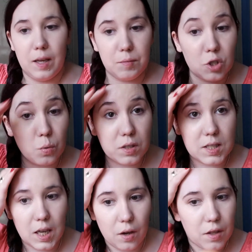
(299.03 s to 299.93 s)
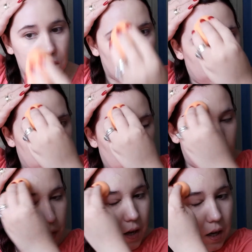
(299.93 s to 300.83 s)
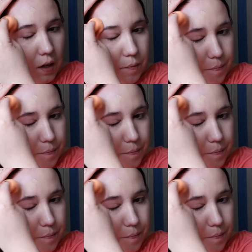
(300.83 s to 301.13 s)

So we'll see how this holds up with that.